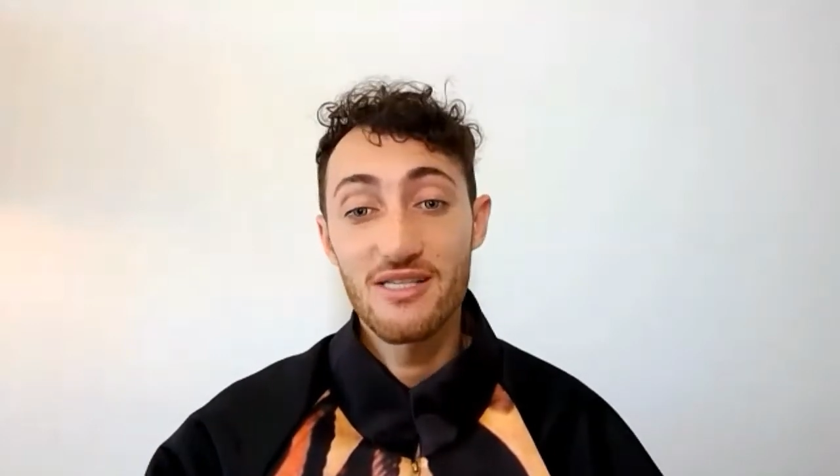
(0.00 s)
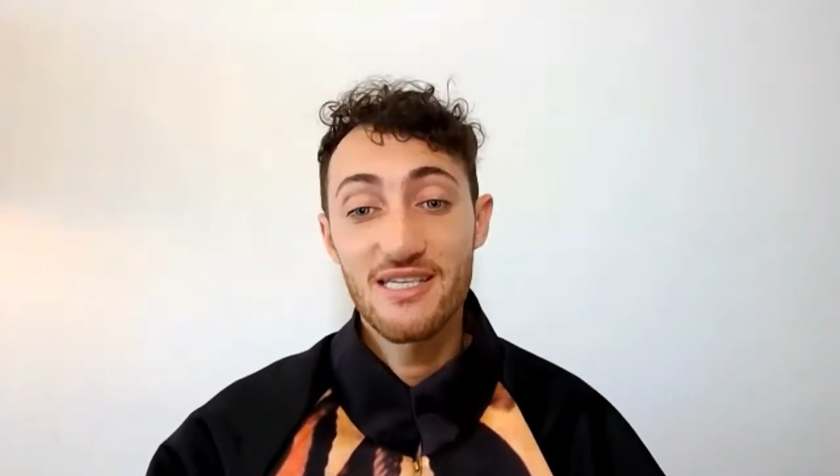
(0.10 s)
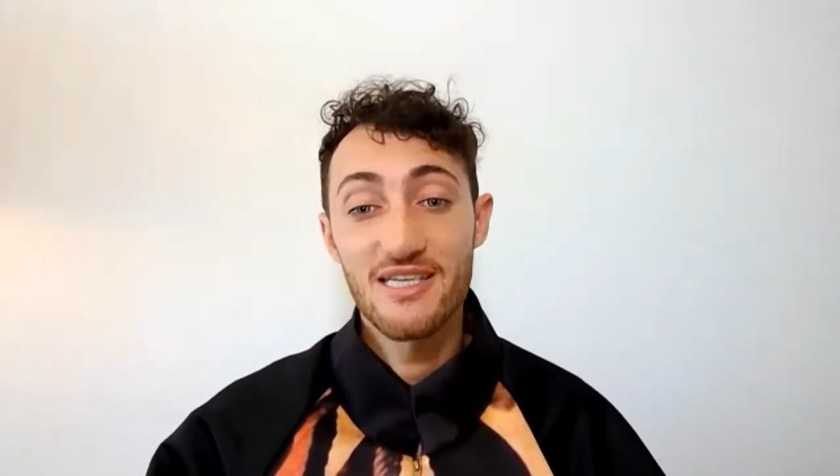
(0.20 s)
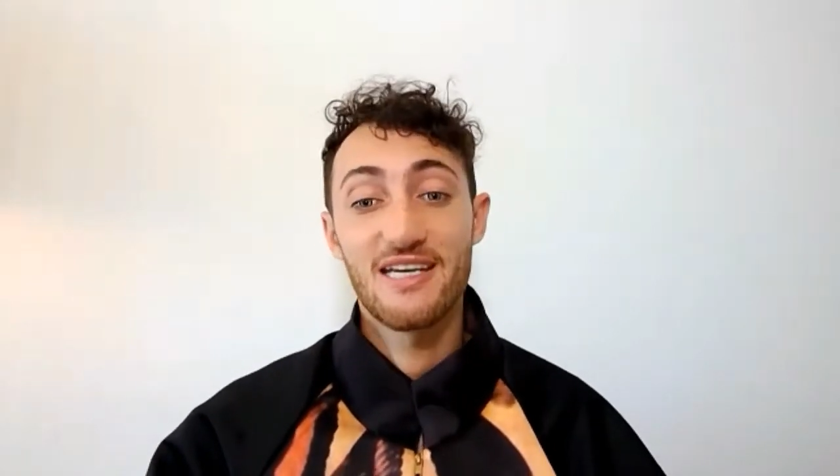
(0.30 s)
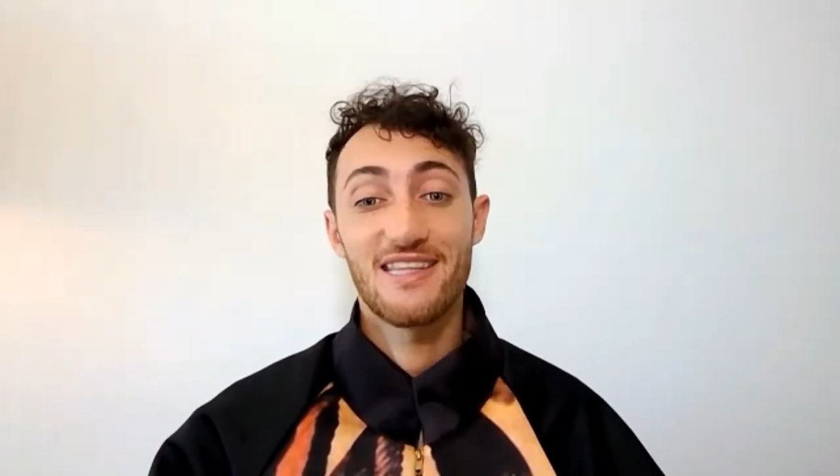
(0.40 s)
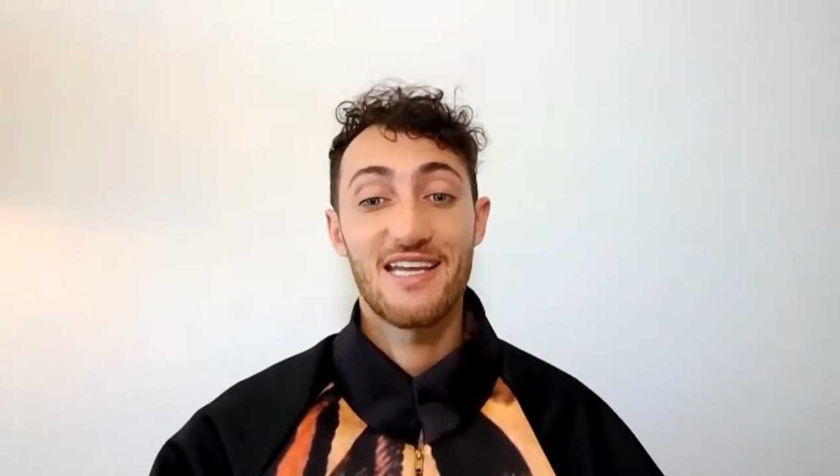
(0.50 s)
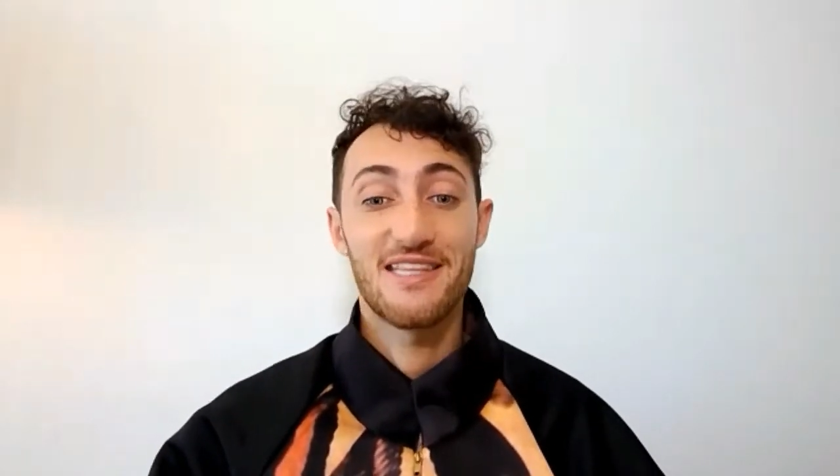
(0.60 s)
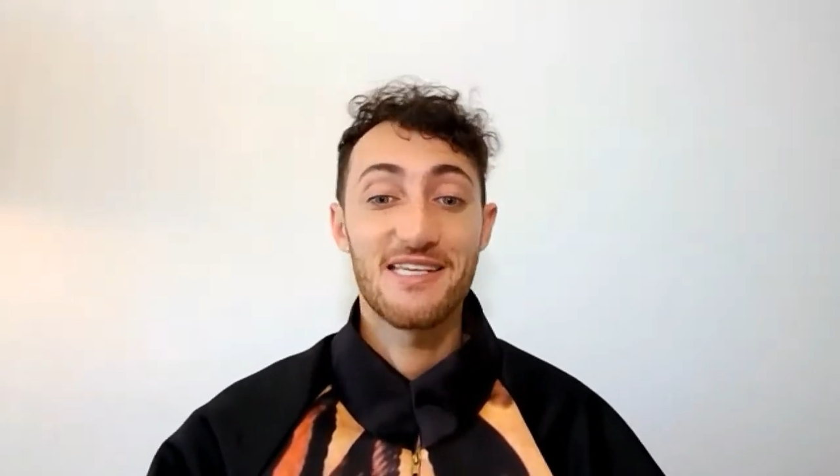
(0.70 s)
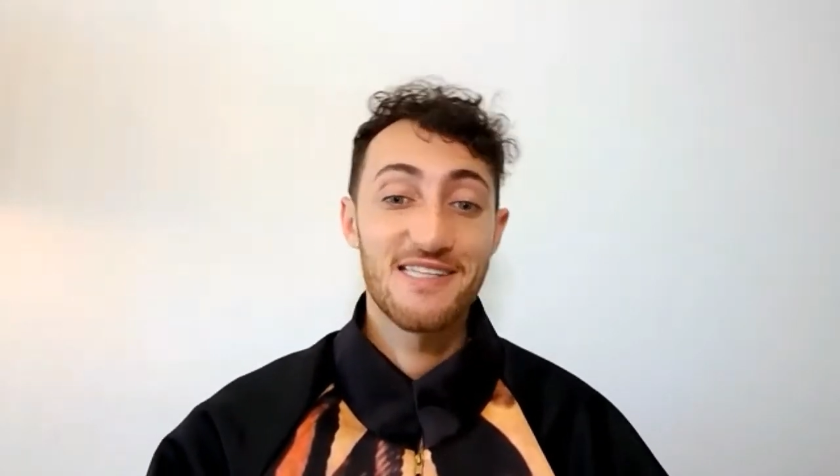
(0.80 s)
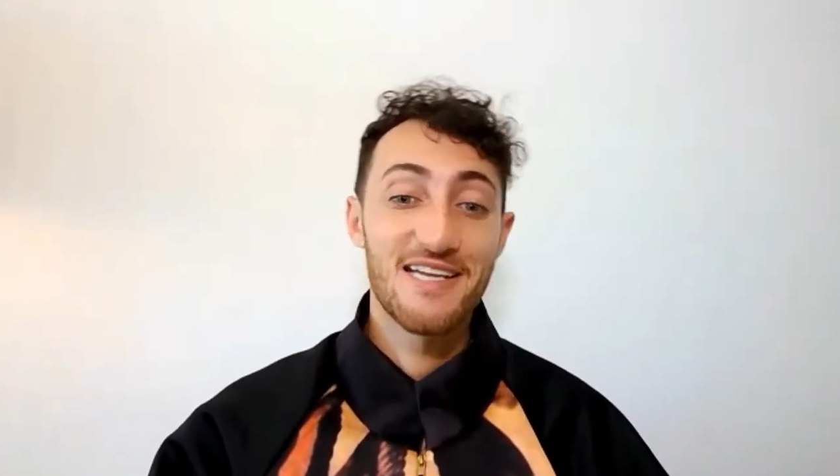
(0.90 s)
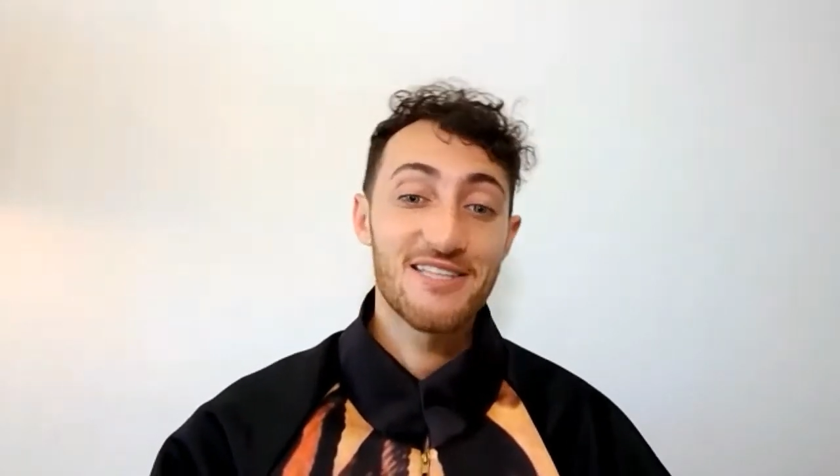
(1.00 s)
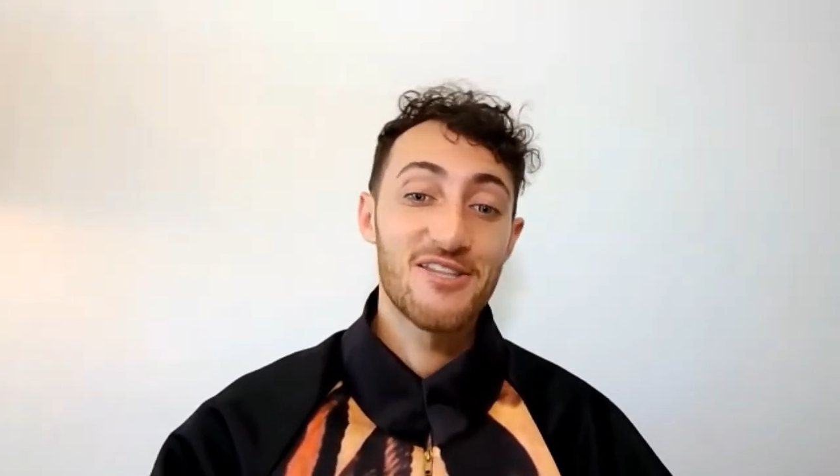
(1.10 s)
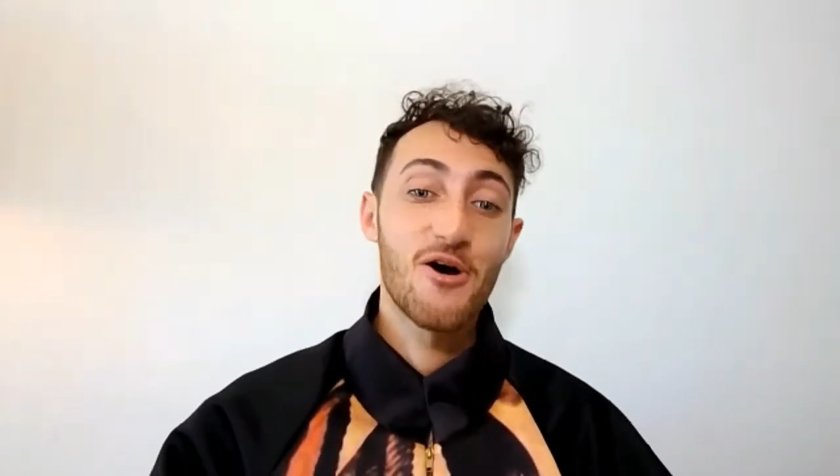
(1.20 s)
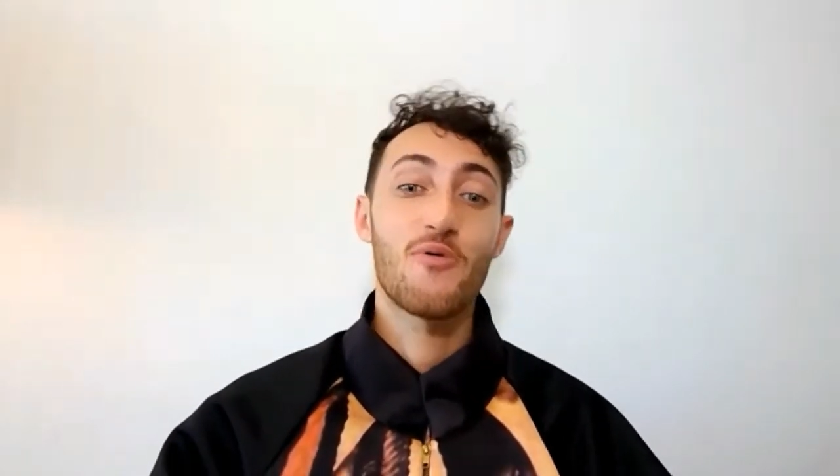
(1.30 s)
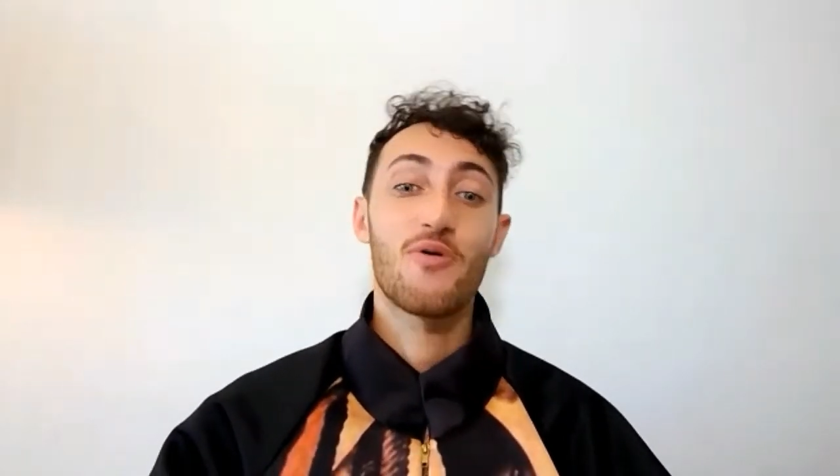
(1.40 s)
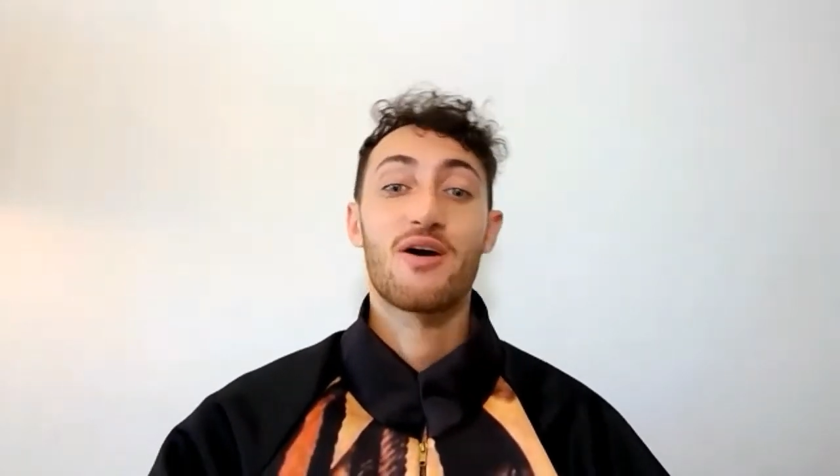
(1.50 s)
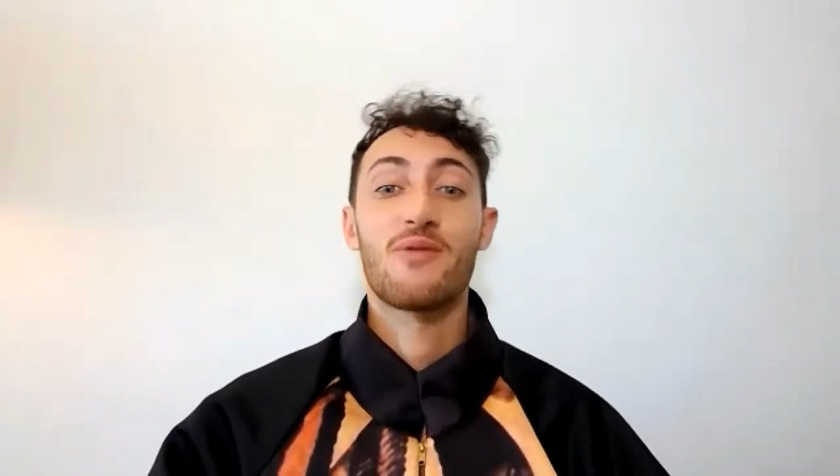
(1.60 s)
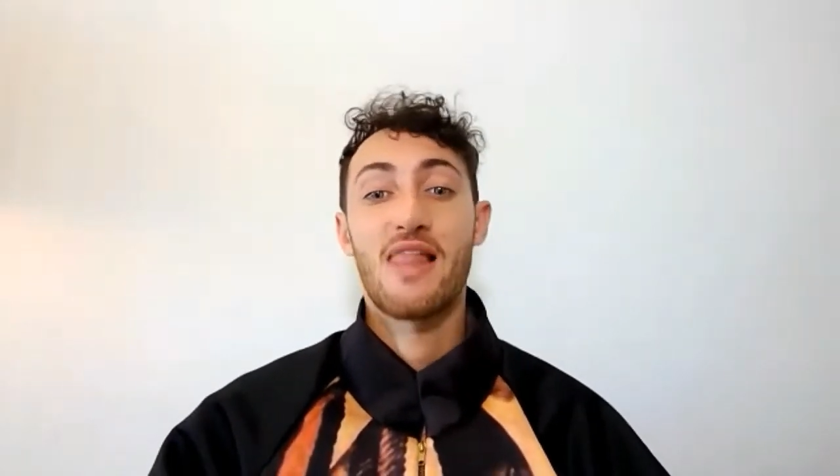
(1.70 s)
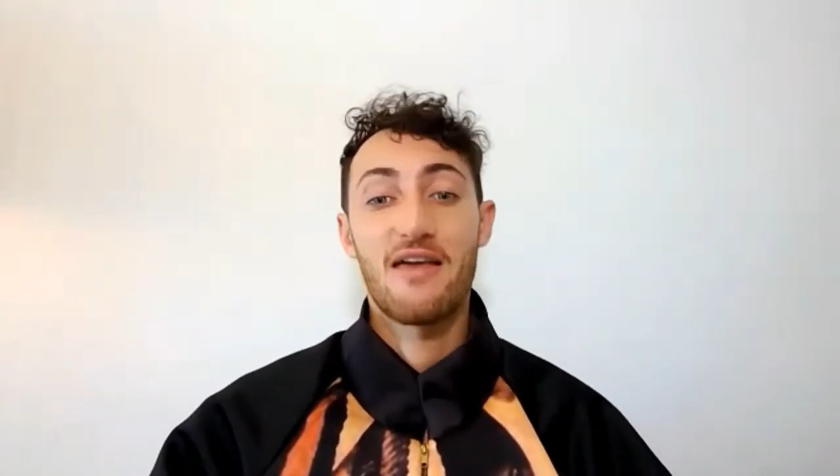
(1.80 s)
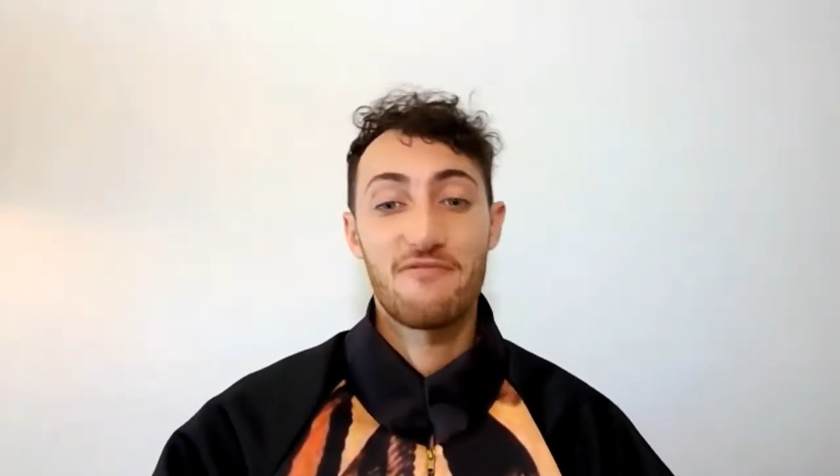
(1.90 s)
that does not know
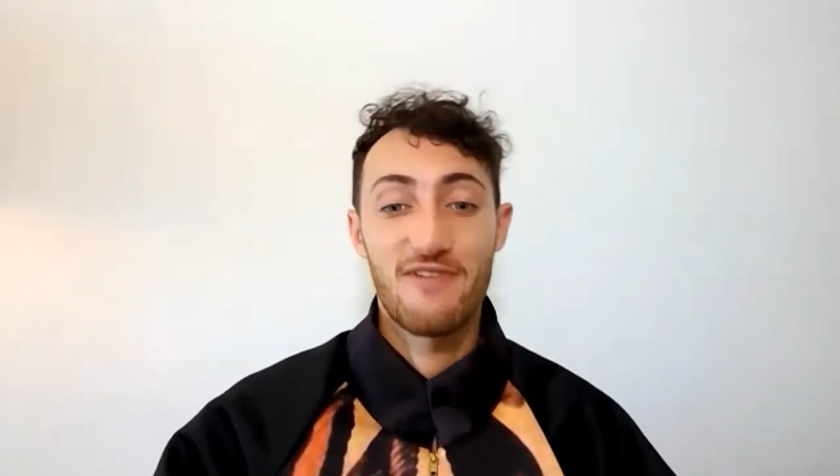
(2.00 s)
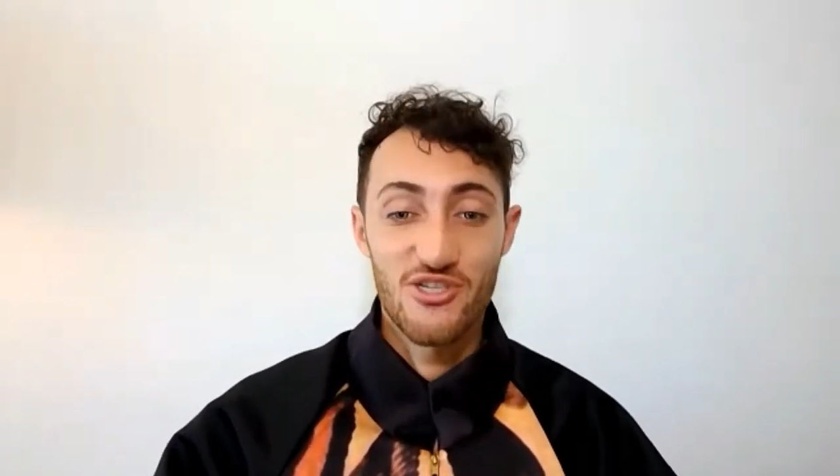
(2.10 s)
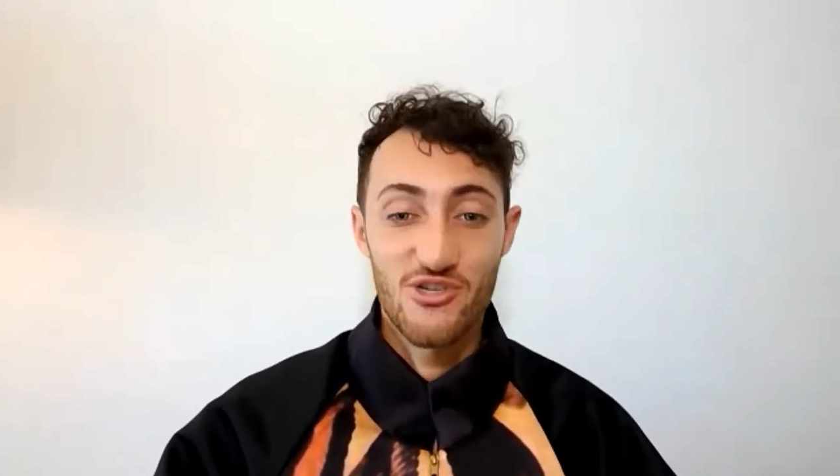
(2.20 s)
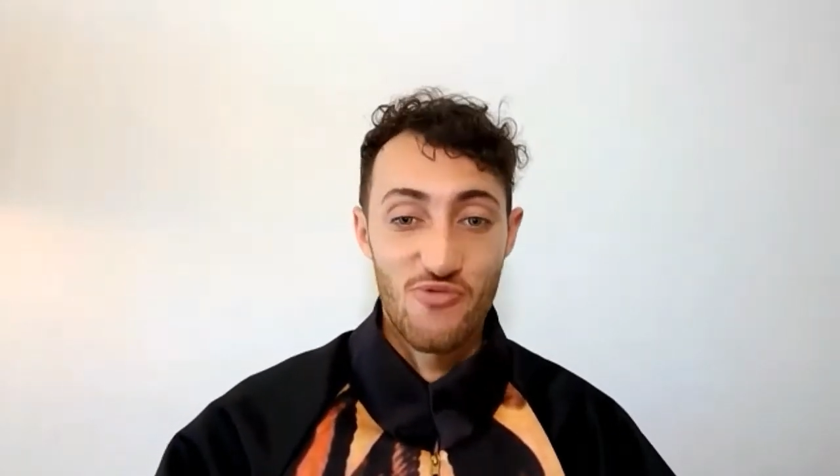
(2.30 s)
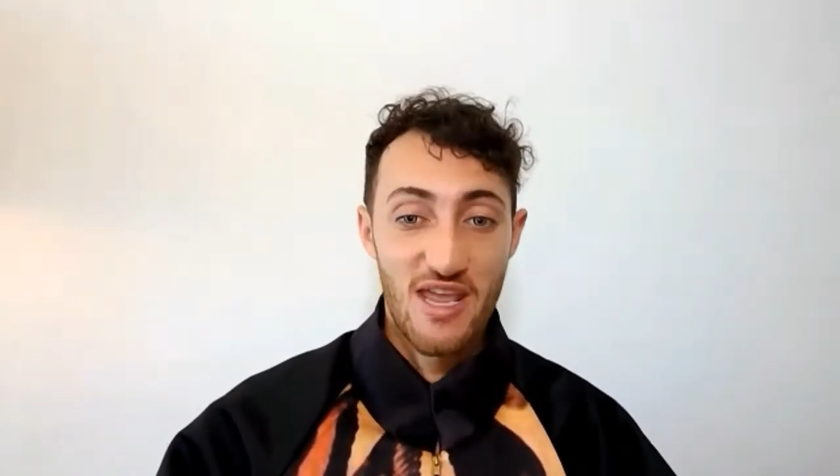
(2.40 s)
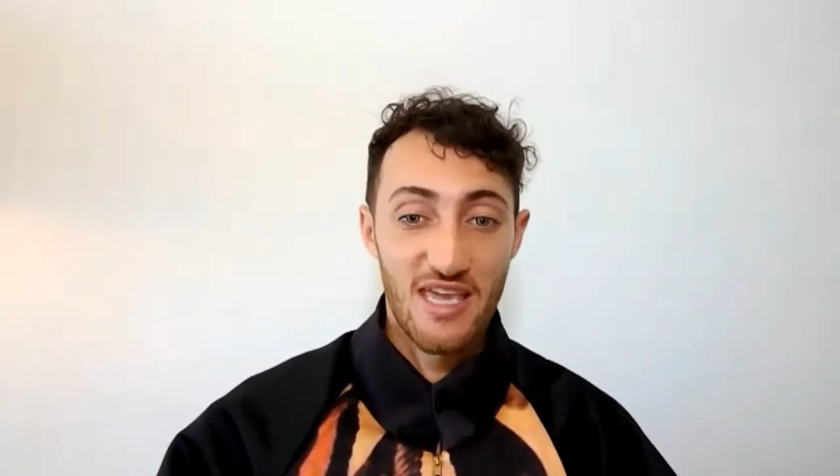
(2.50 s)
Milan Fashion Week.